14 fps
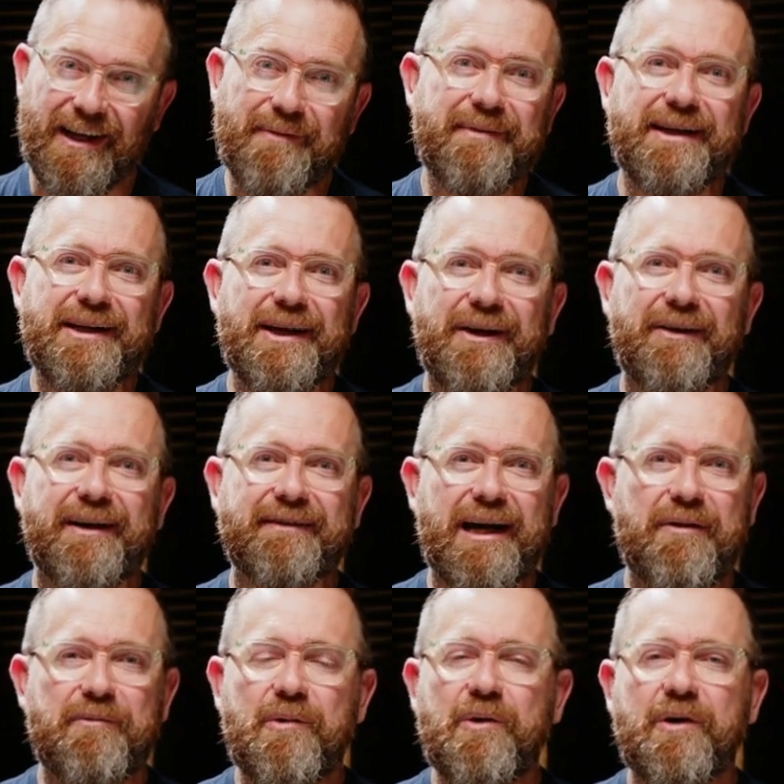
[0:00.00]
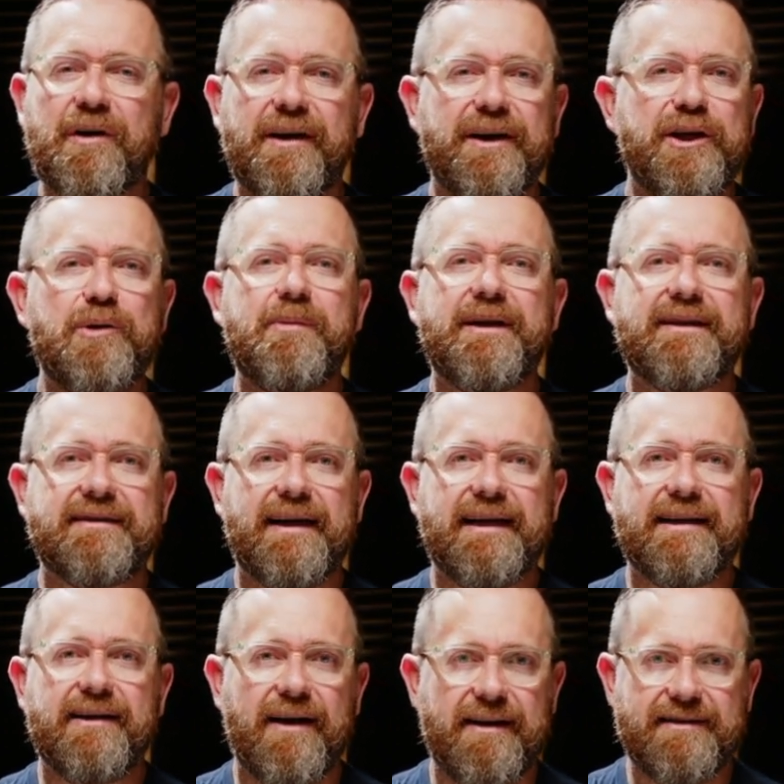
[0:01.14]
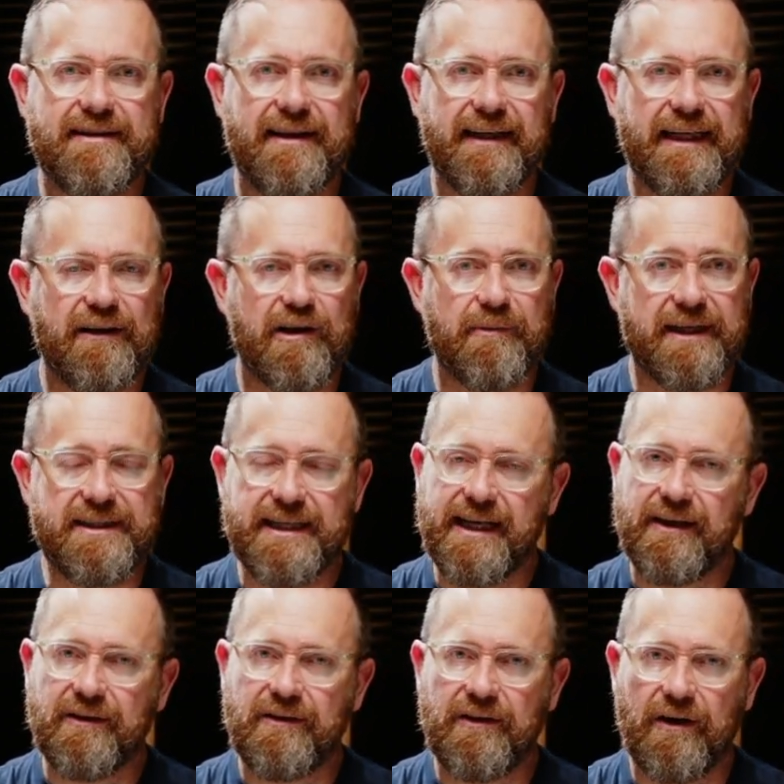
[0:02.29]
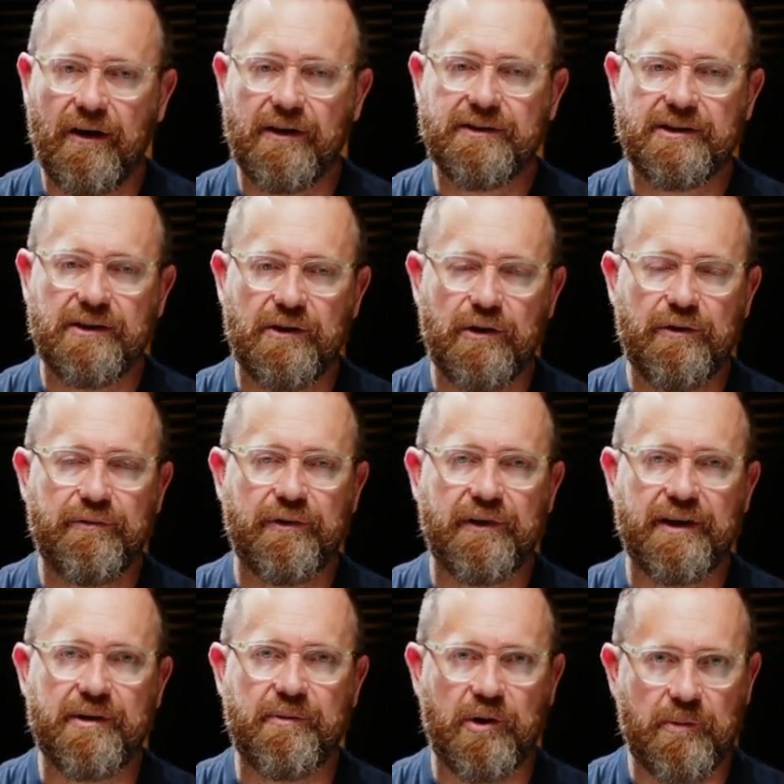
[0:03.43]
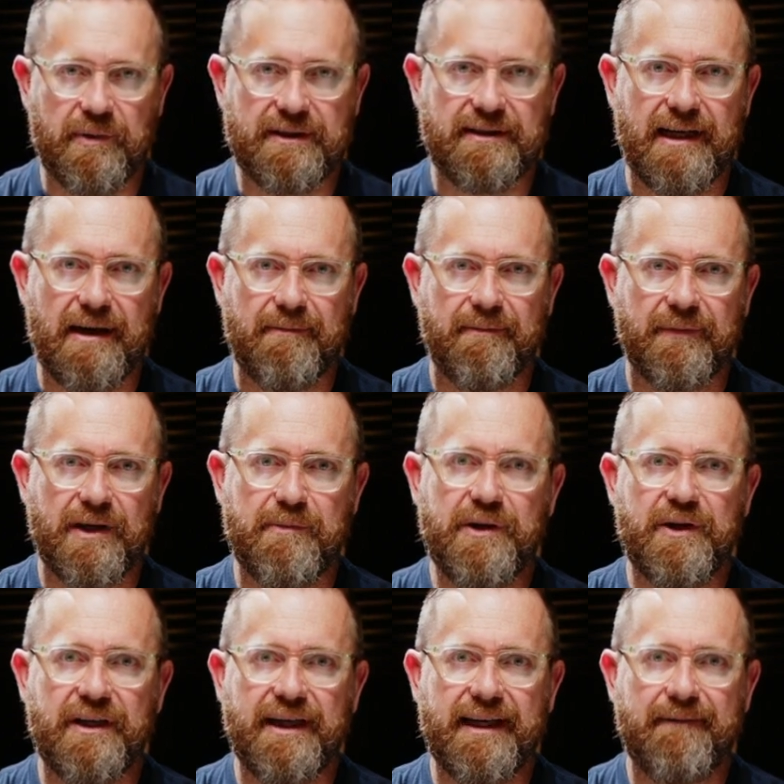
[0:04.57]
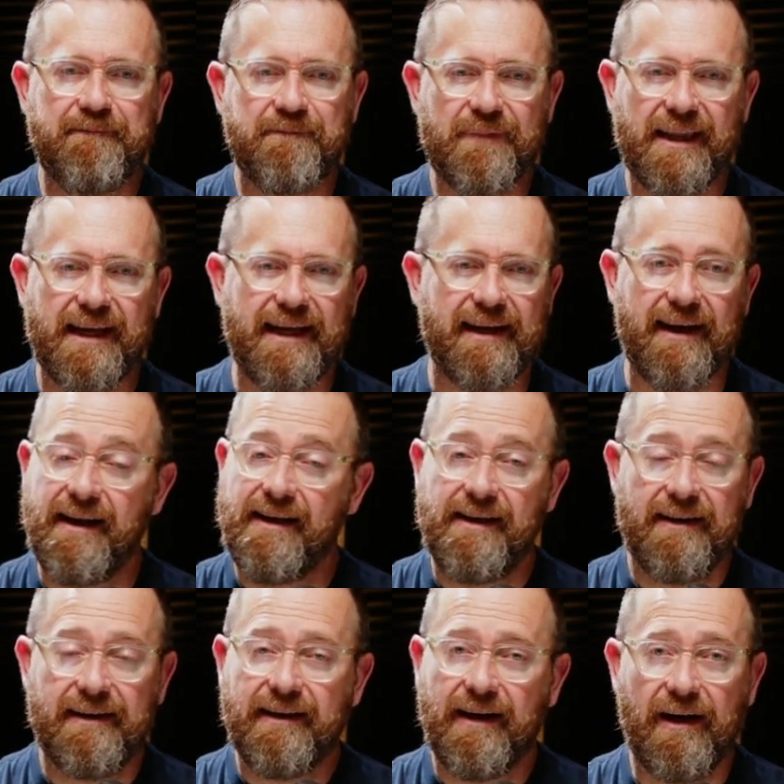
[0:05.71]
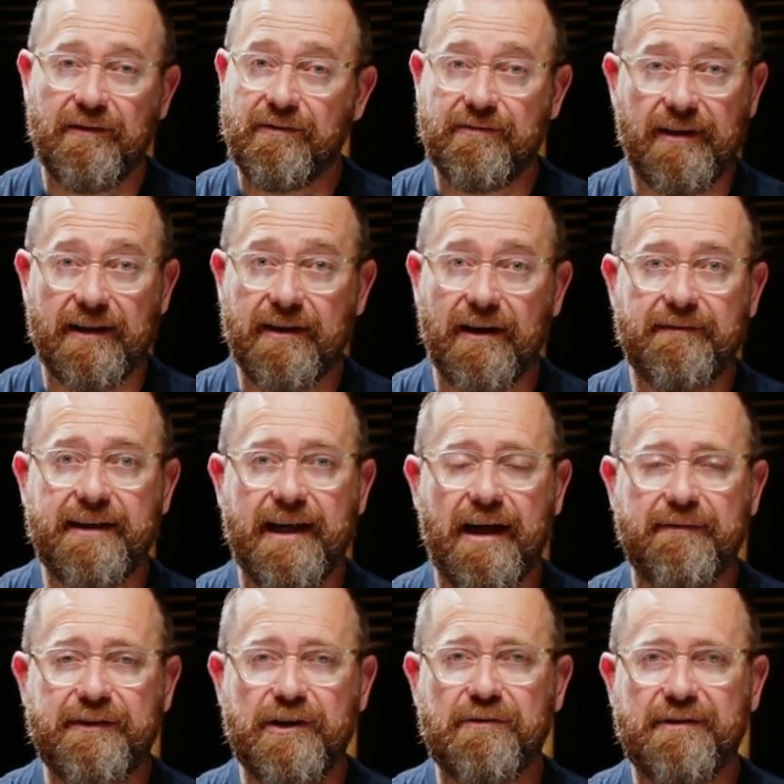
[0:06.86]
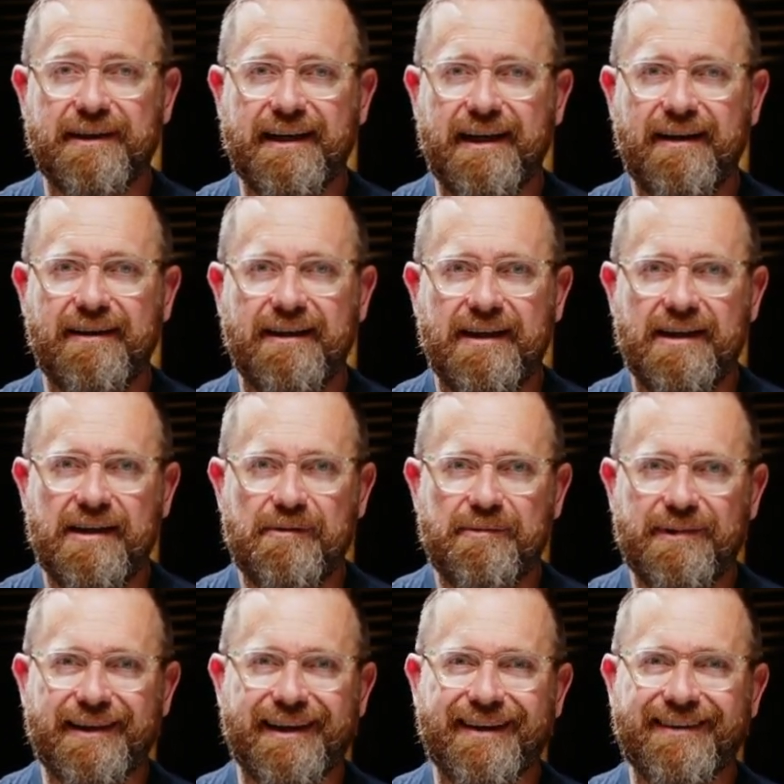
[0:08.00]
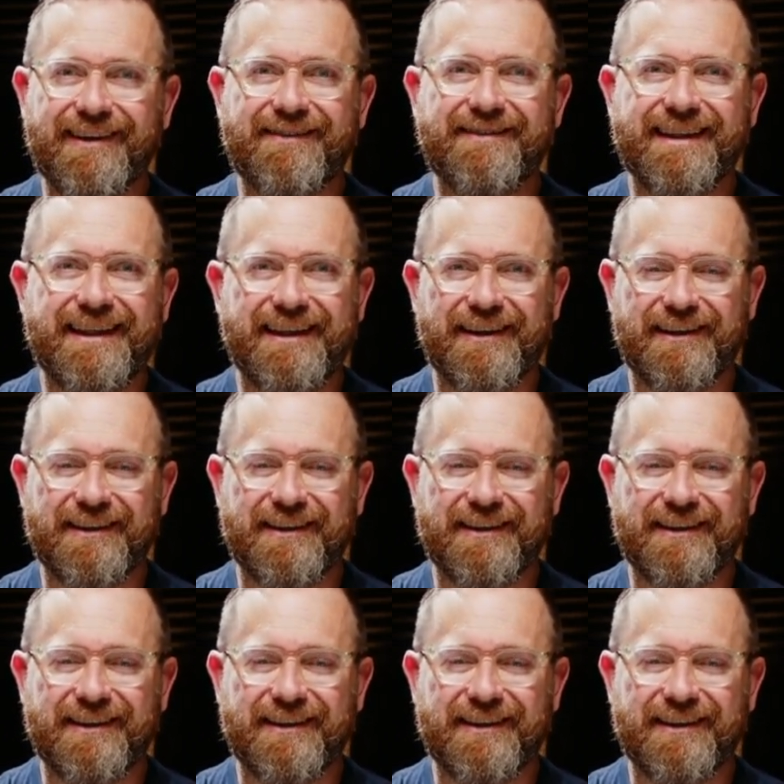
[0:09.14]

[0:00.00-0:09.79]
me know. I've got more human design content here on my channel, also over in the Purpose Lab community. And I'd love to have you over there, but I'd love to hear